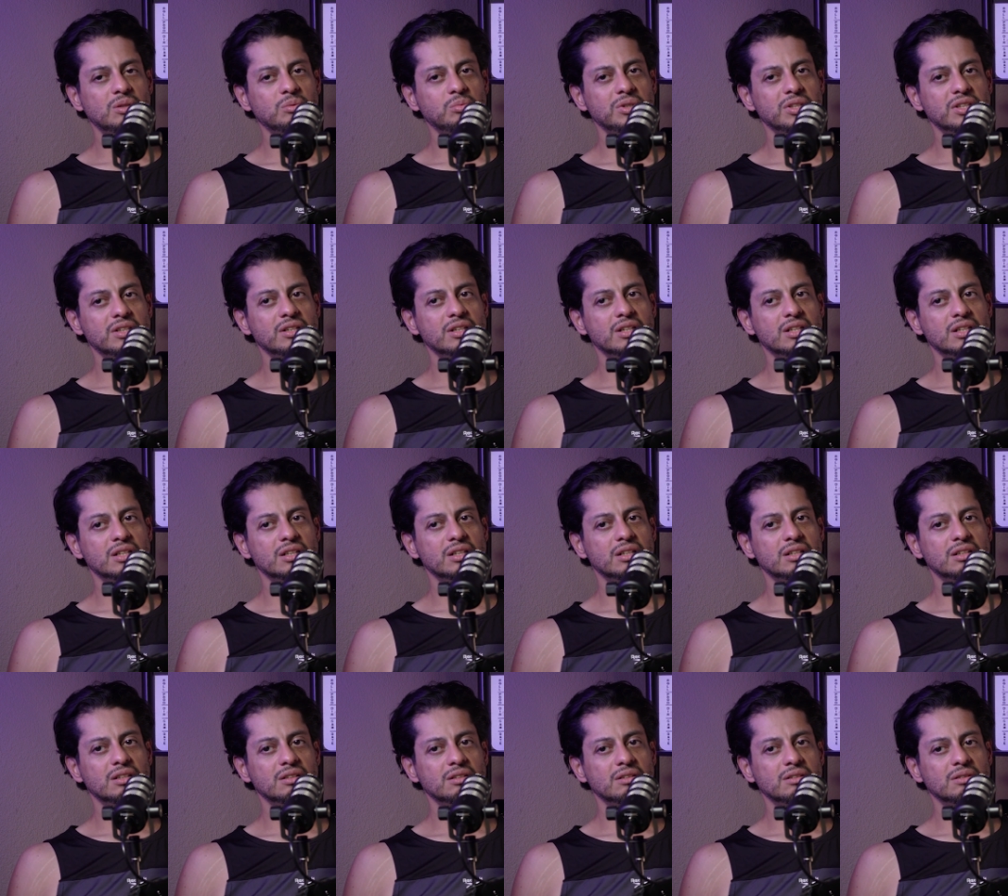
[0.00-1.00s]

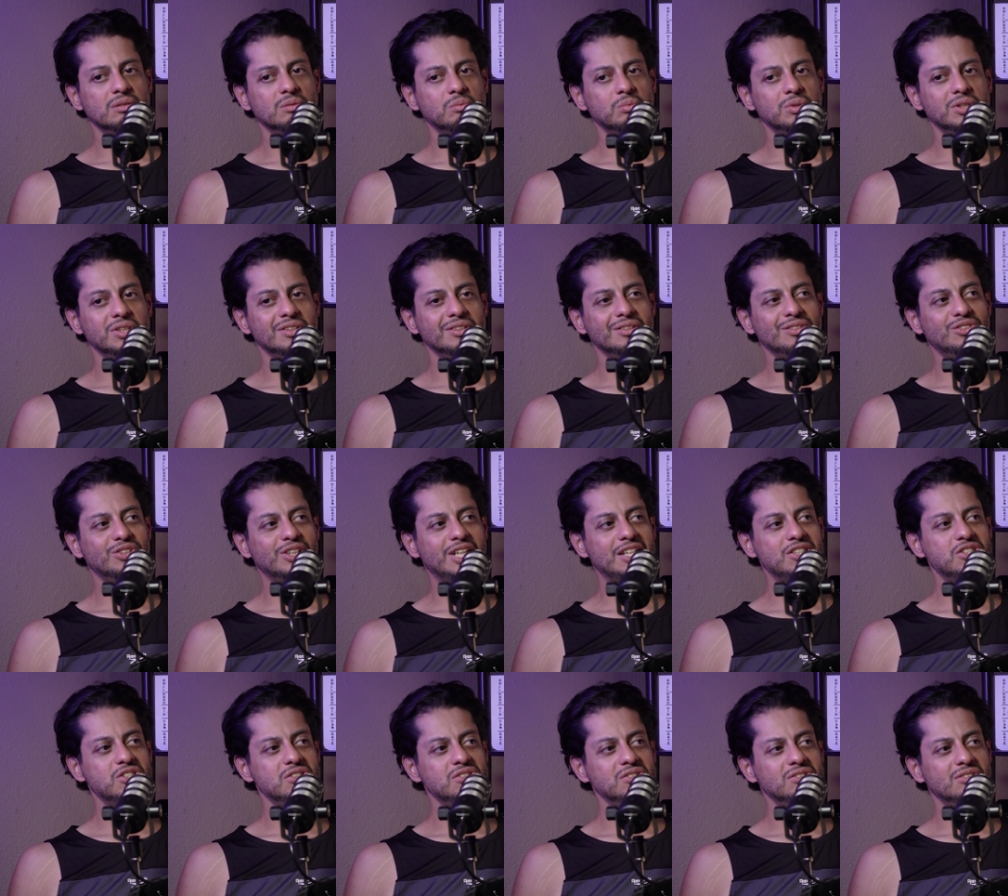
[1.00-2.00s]
With
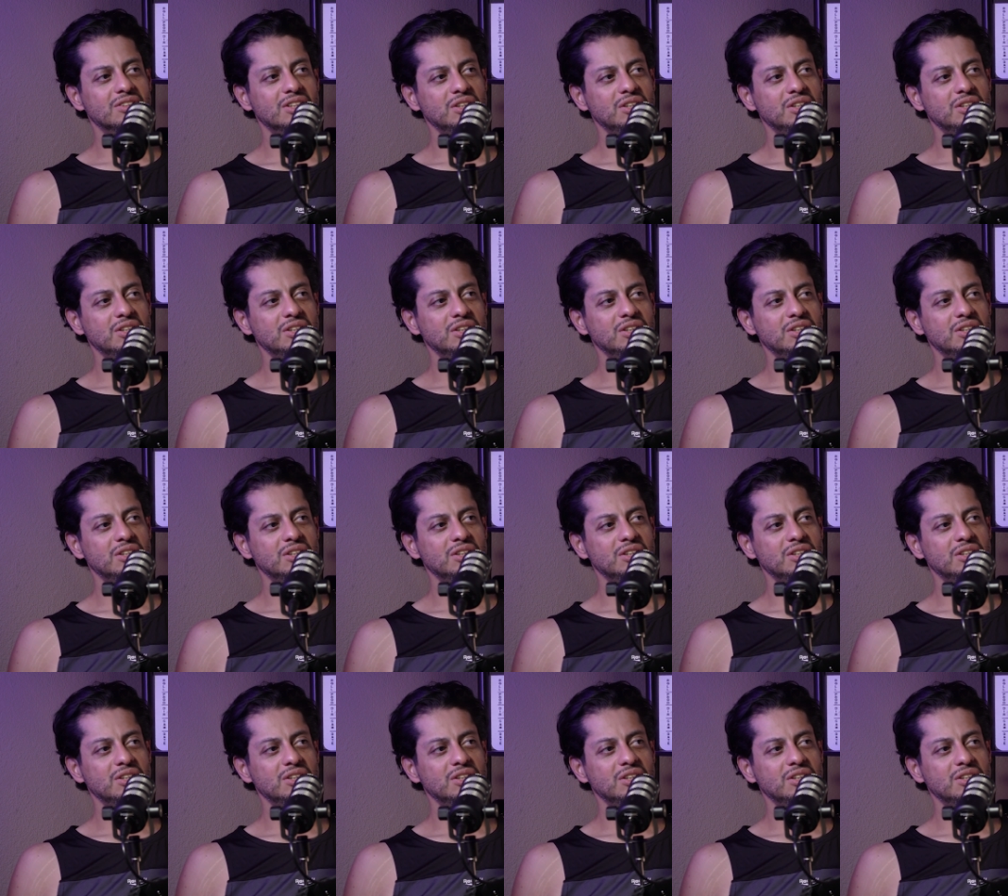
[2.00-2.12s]
sketches.